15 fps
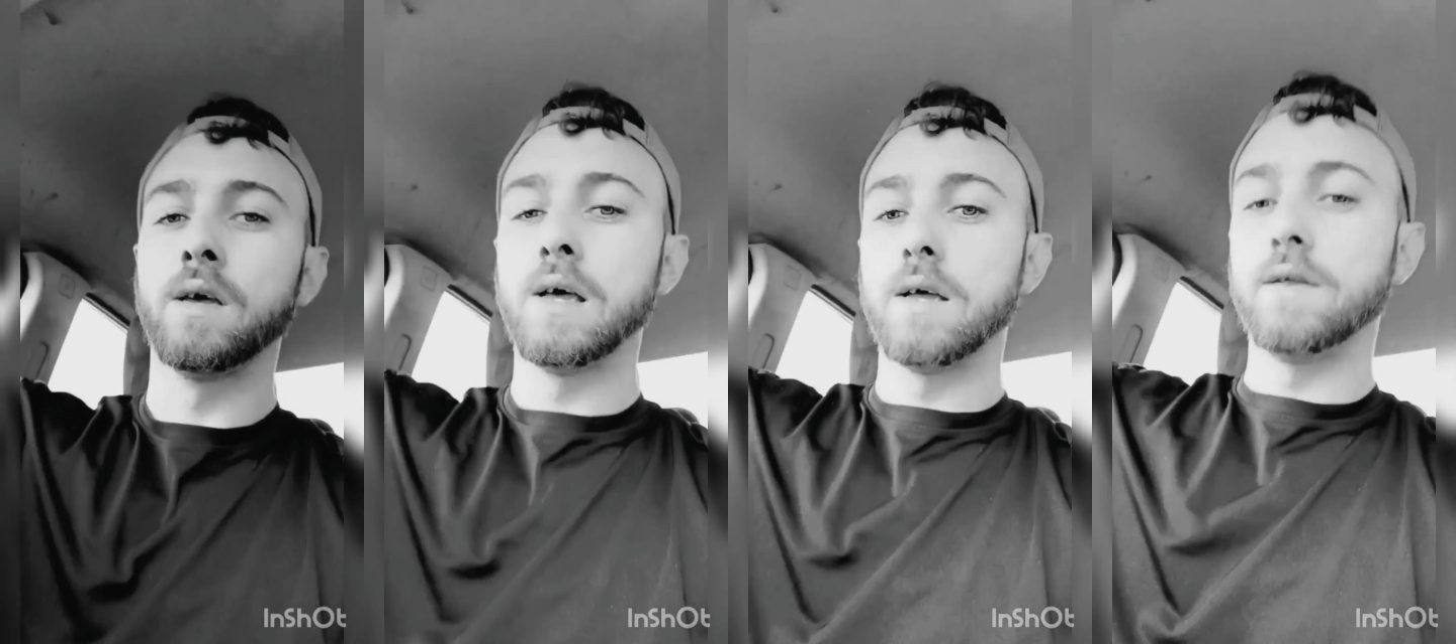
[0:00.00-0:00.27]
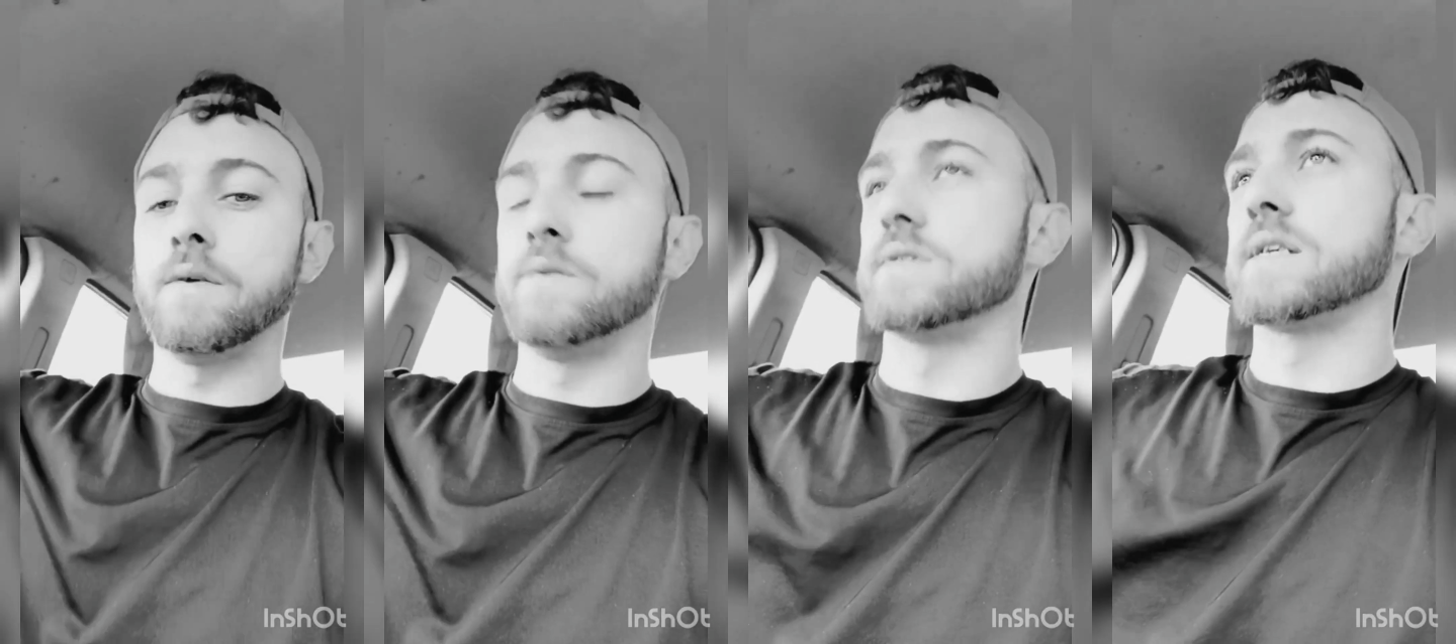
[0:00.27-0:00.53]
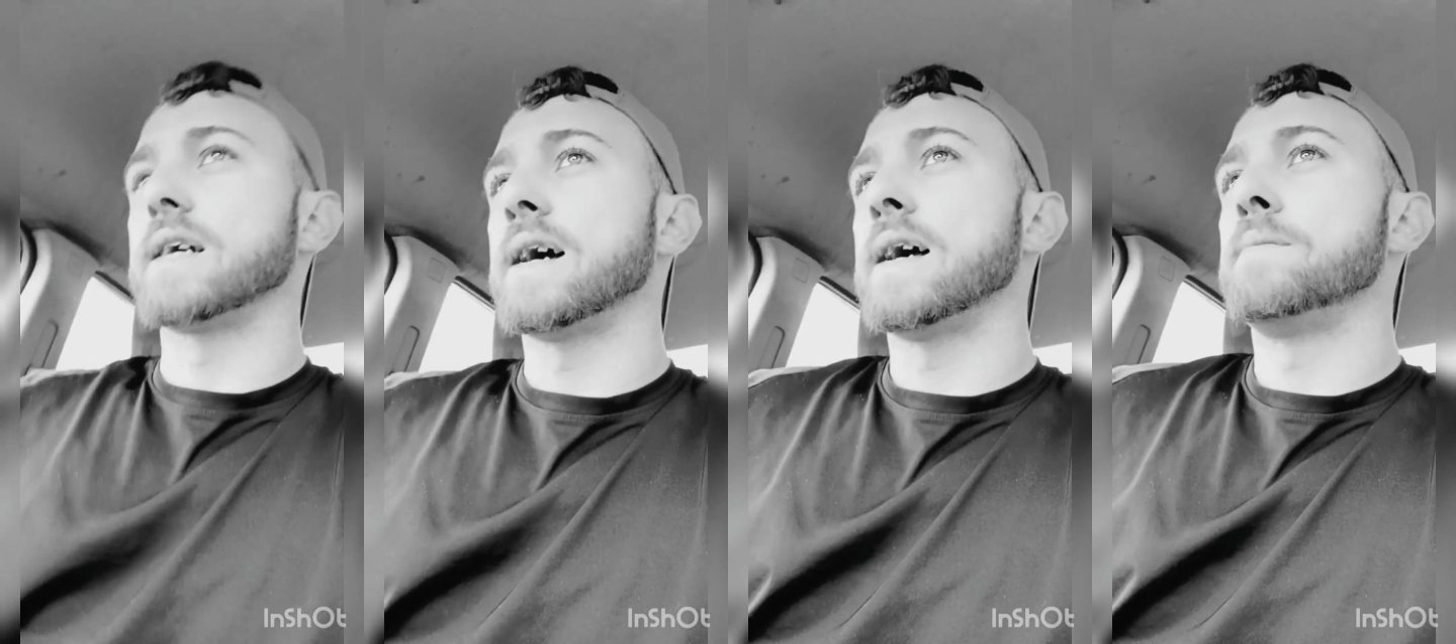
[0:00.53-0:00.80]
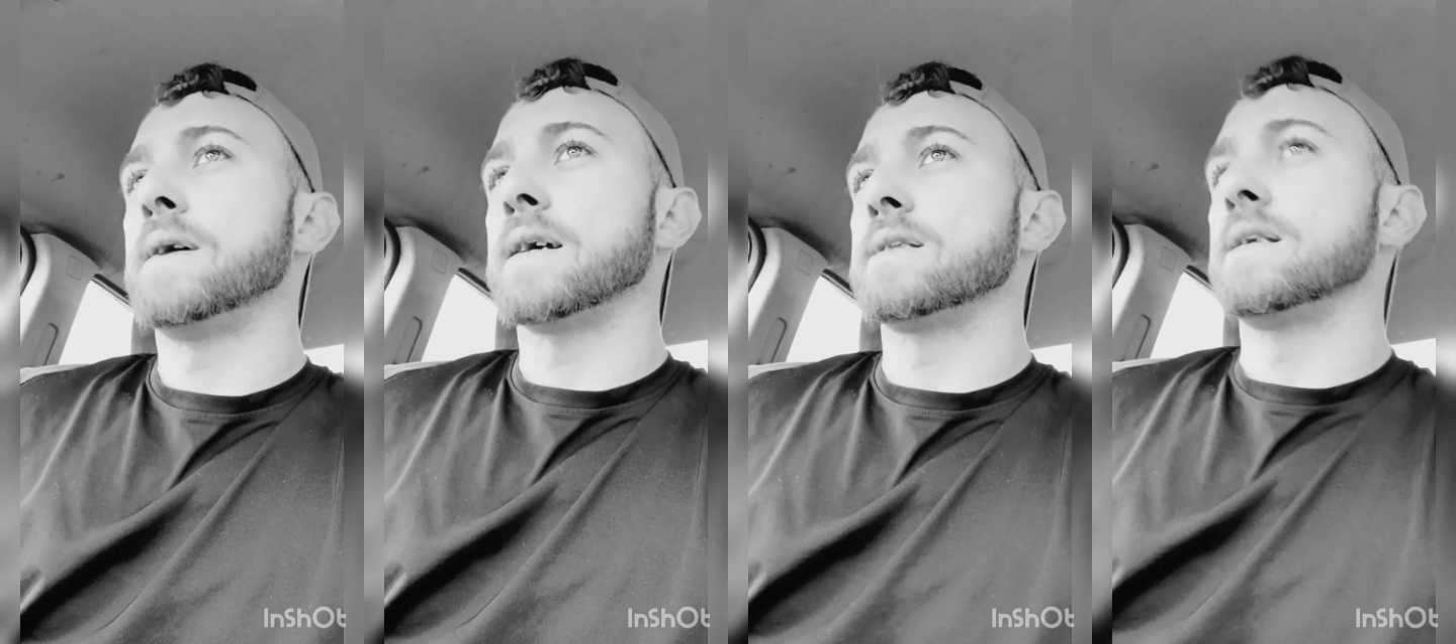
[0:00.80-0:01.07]
There was a guy
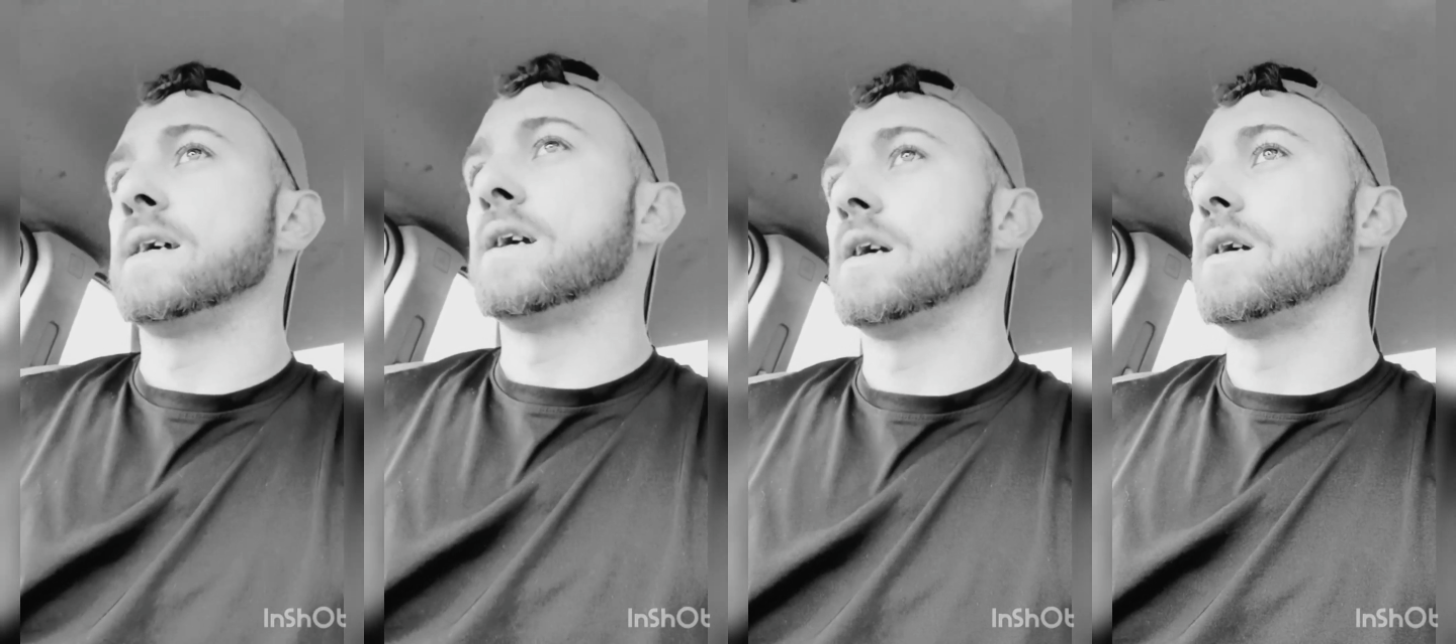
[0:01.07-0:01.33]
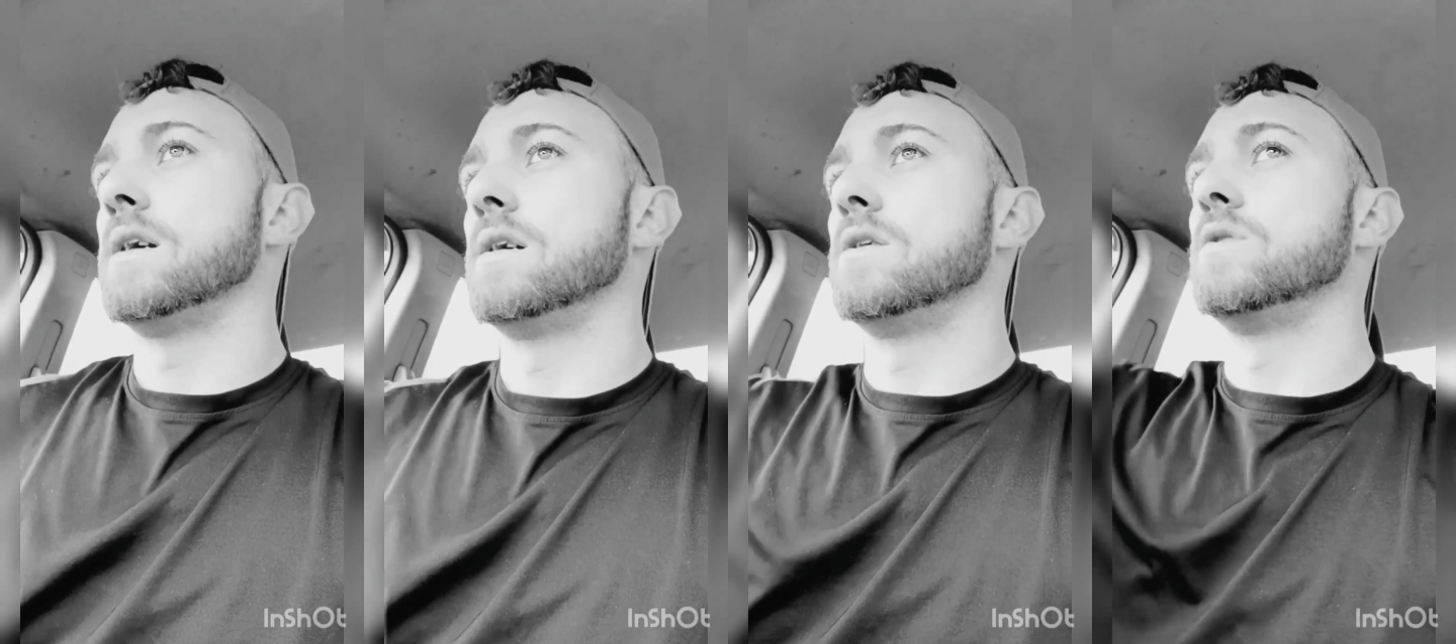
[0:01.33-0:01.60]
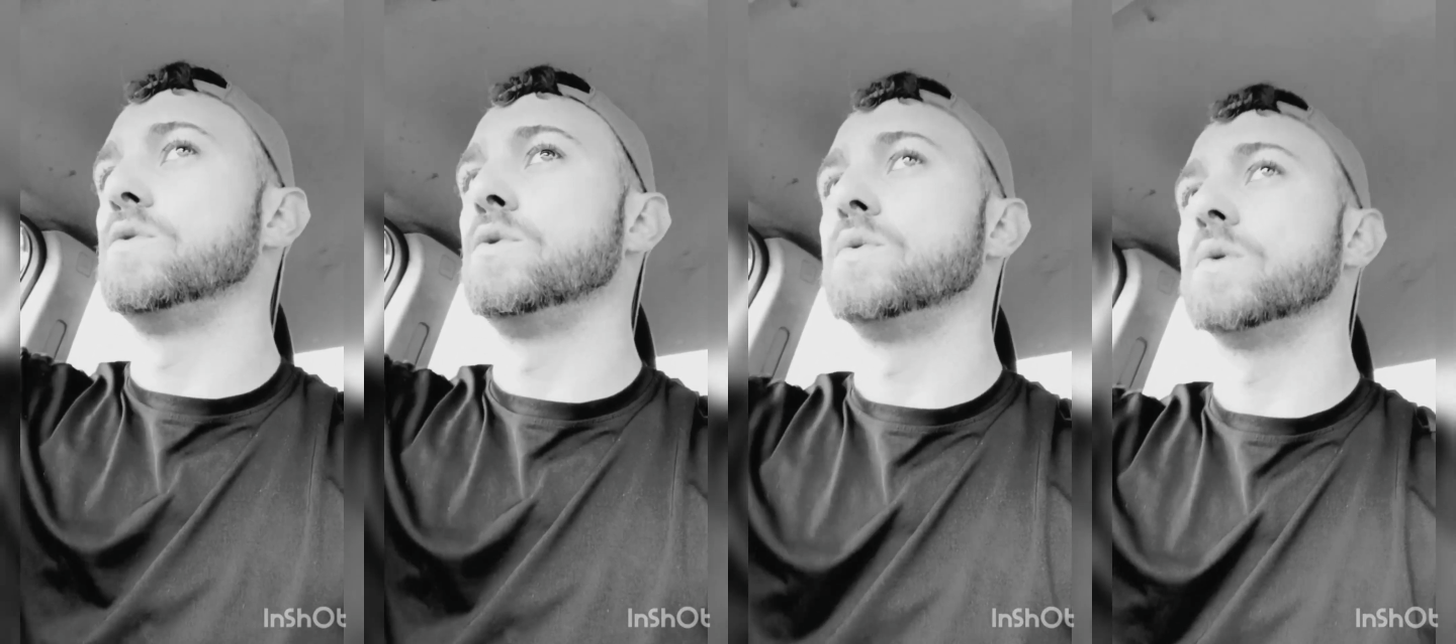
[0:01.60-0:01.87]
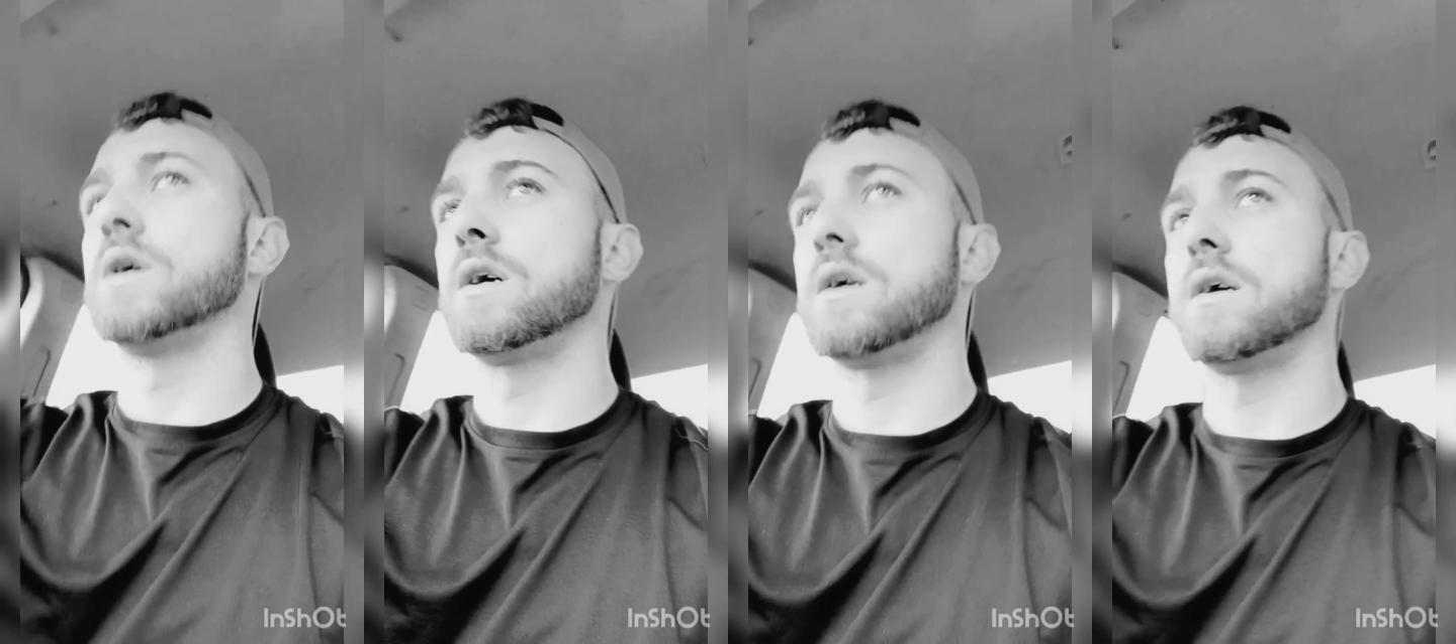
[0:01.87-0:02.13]
back there who
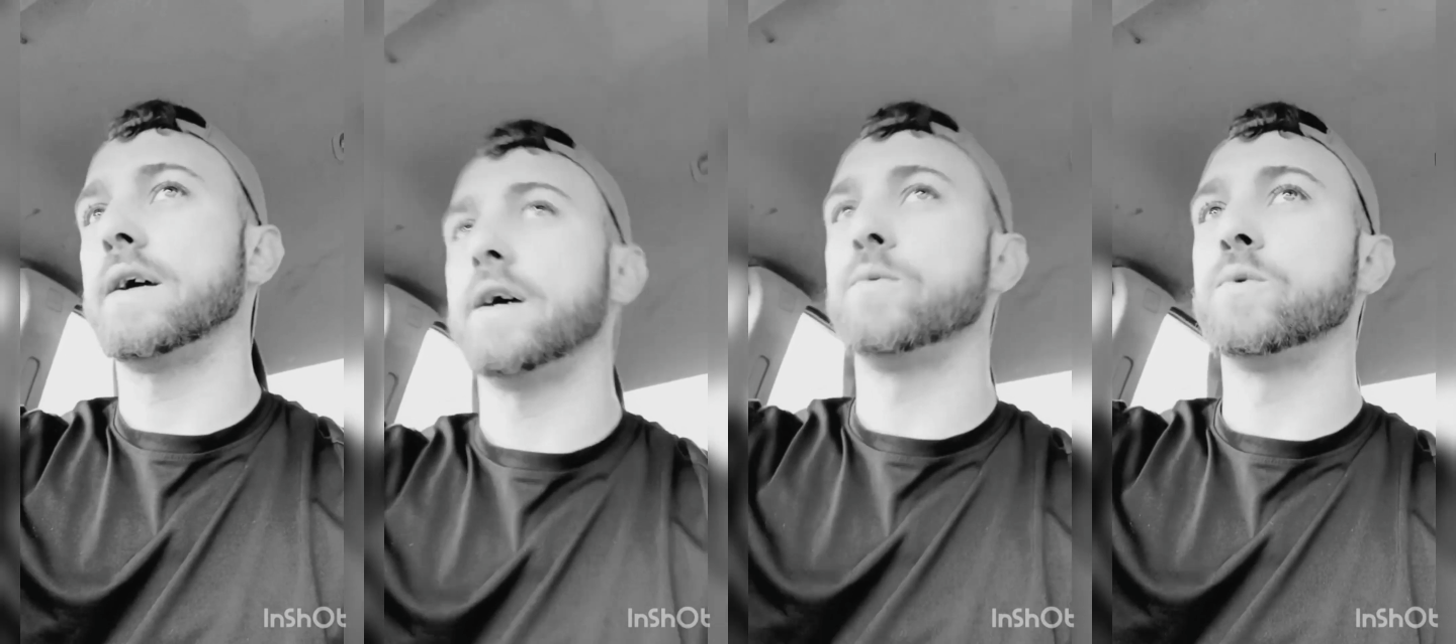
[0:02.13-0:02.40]
had